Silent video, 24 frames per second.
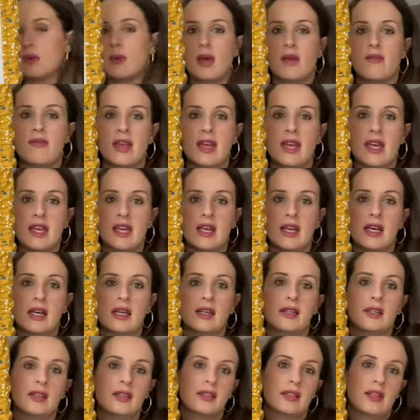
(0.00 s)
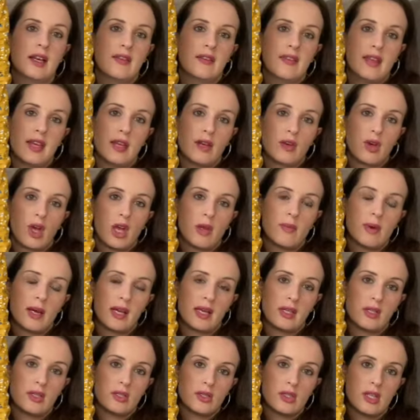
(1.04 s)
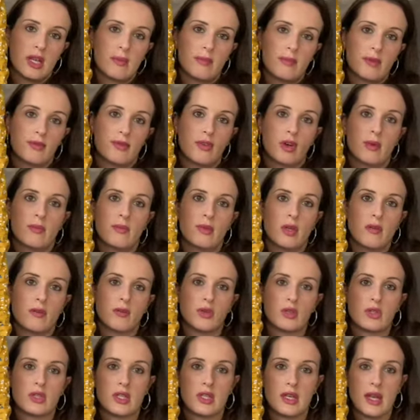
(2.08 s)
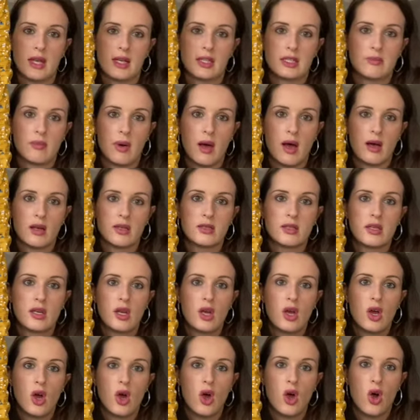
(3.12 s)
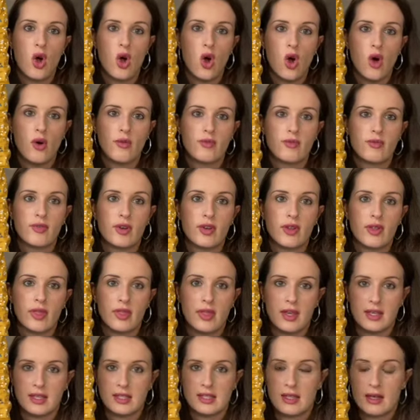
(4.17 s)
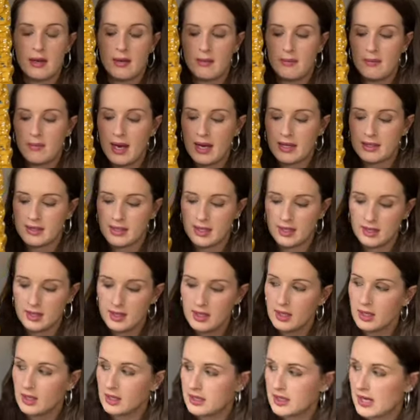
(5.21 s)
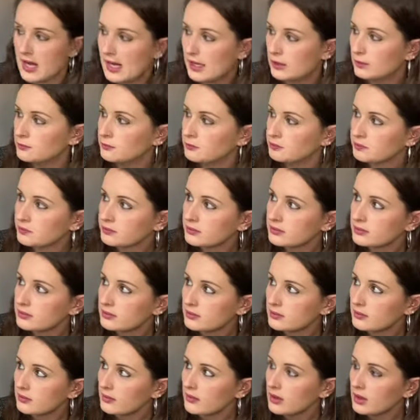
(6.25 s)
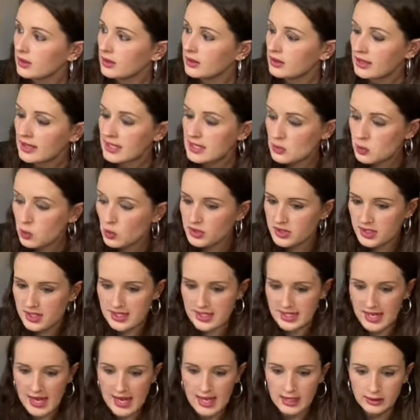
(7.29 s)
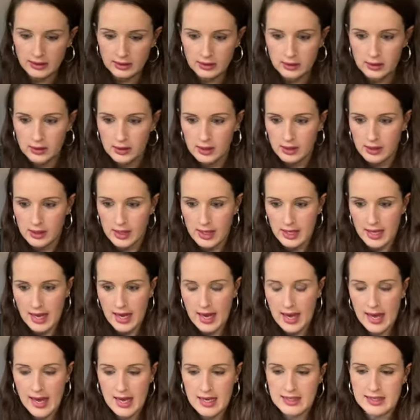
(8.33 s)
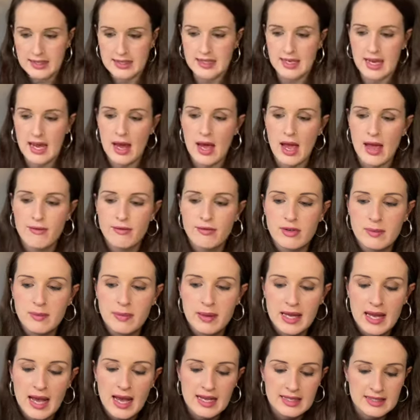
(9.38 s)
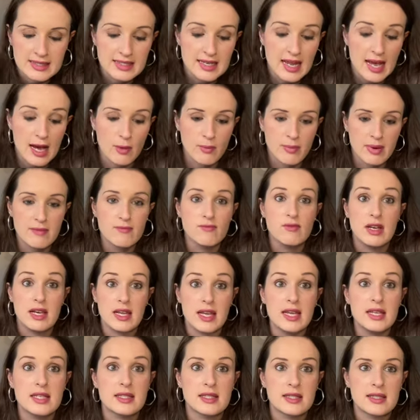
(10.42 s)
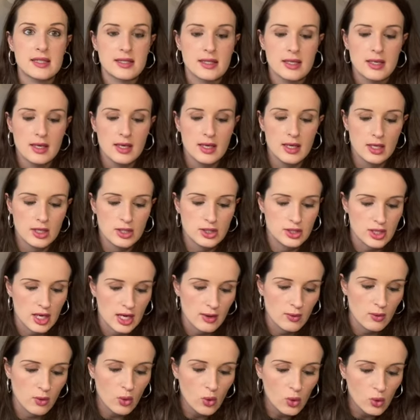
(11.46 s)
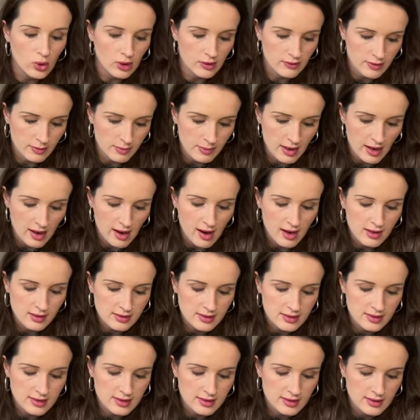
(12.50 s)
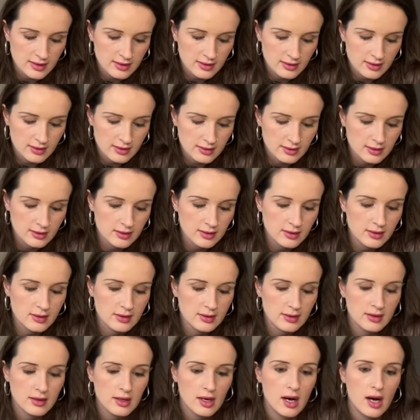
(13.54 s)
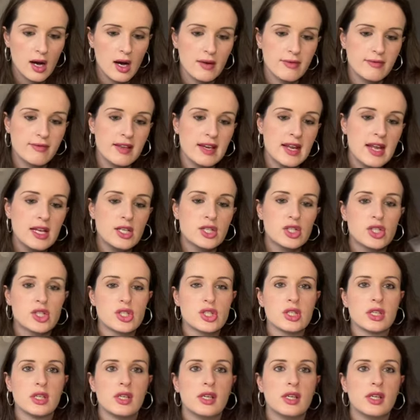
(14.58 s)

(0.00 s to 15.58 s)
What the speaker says: over here, and then I'll go back and do them before I move on to the next part of this pattern. Now, this was a sale. It has now, every bit has now been released. So all of the parts are finished.